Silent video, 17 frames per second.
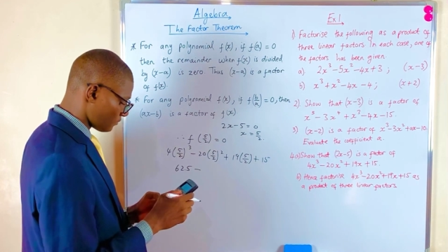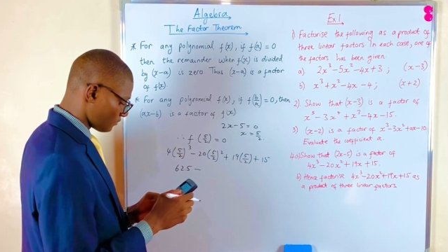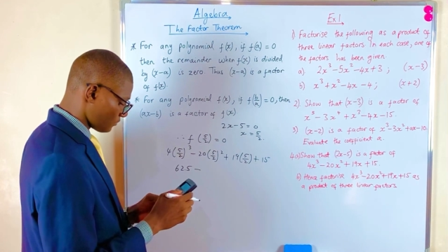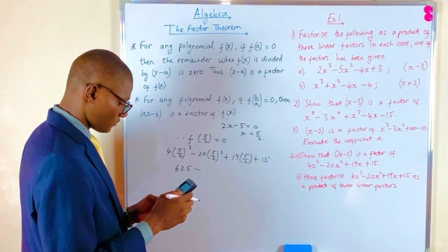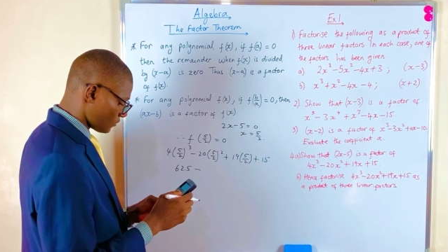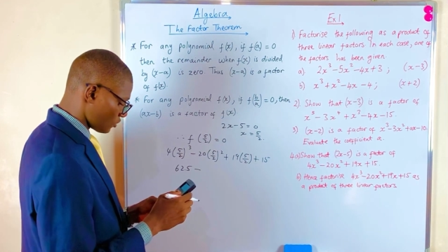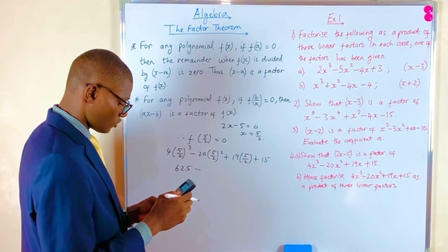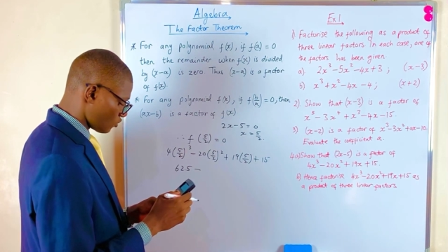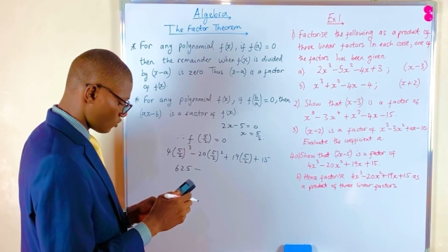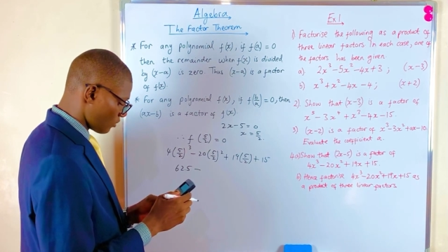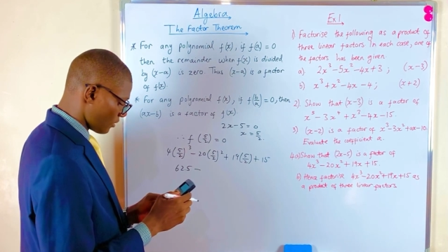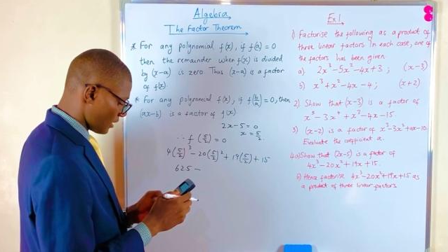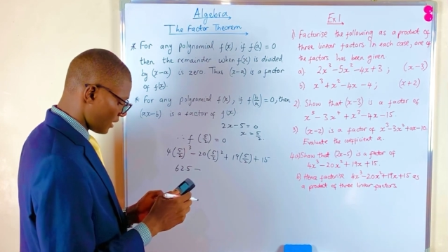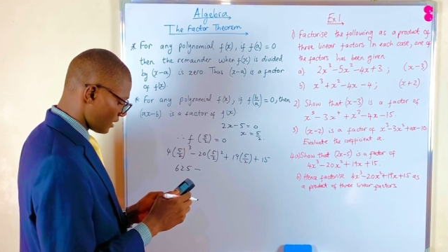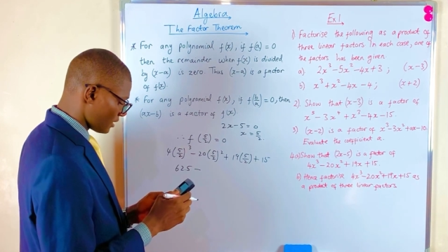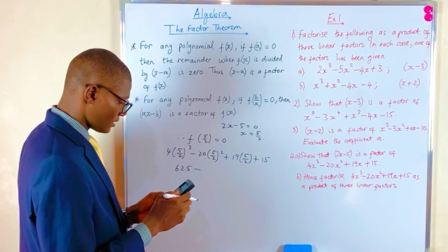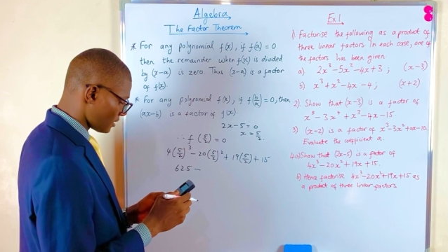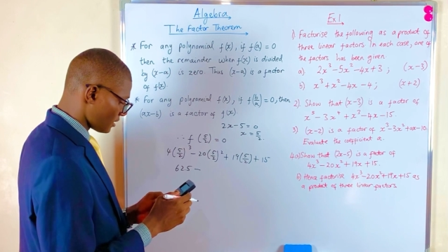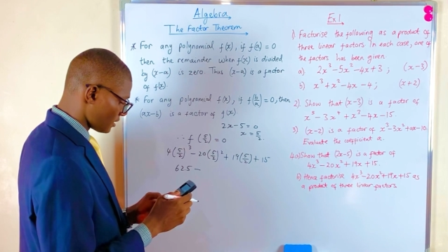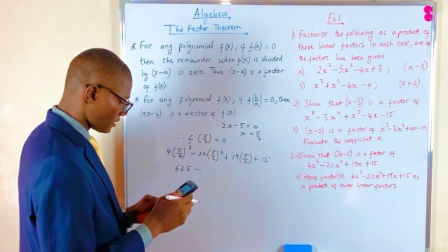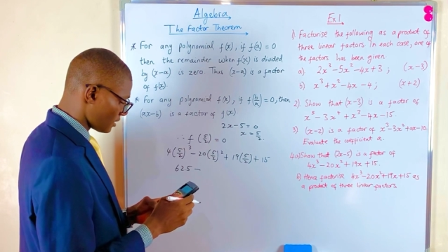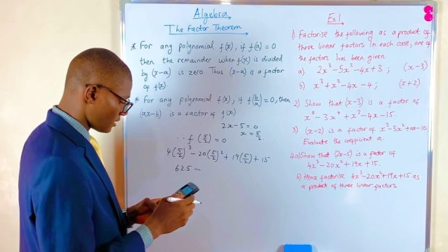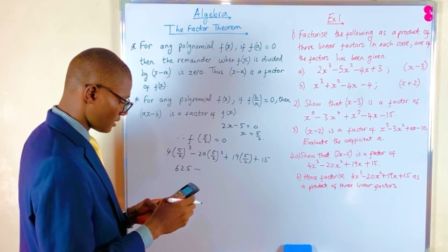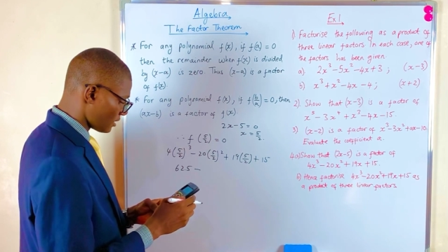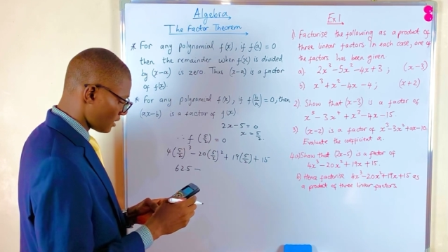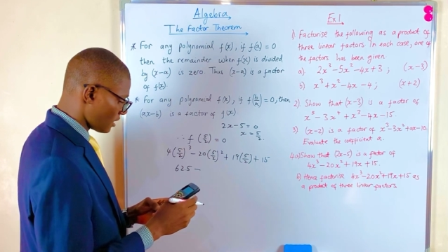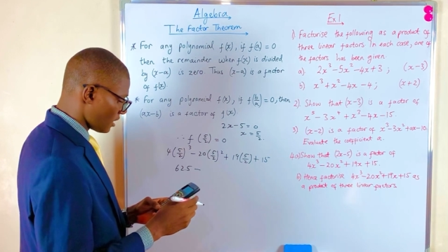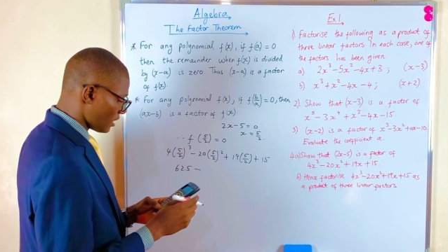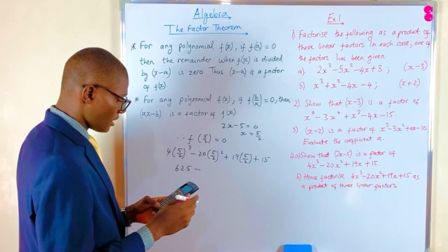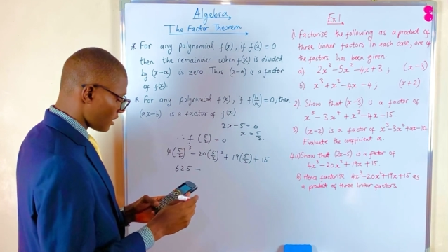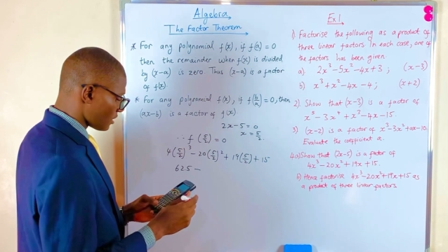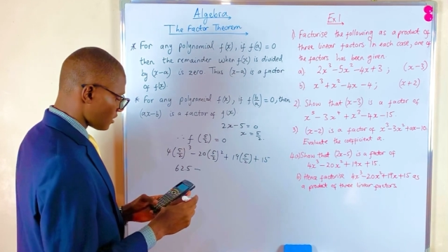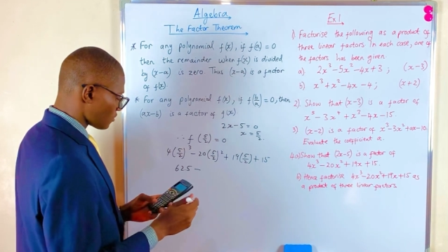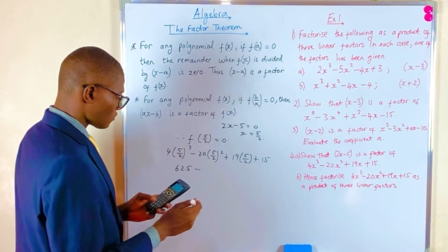squared.
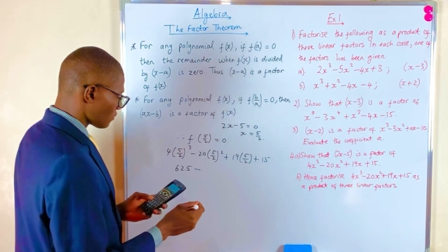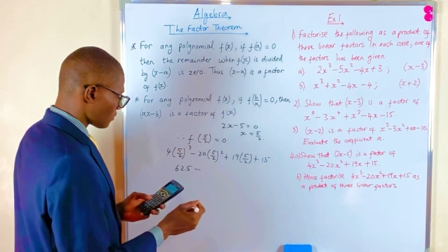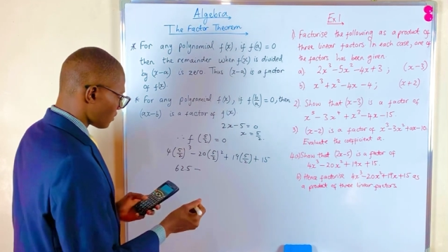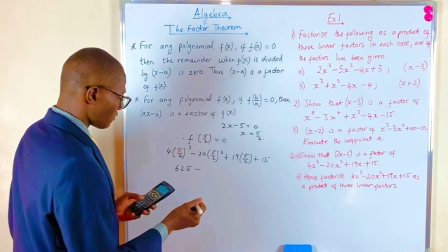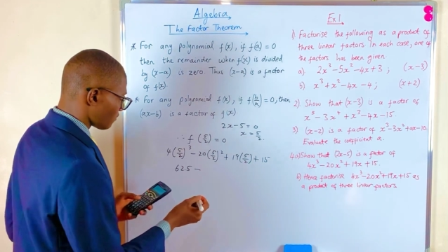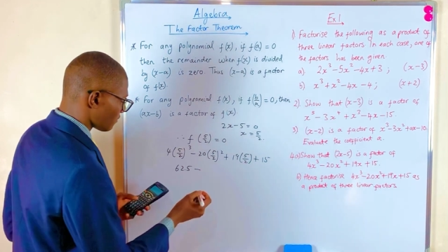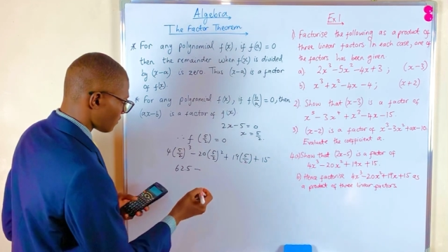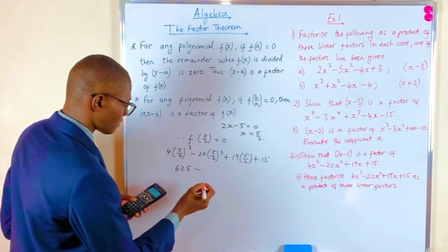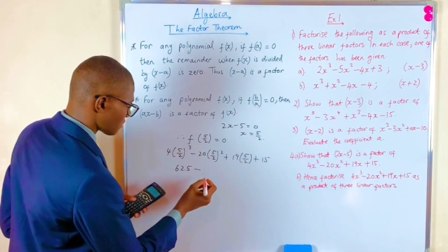This will give us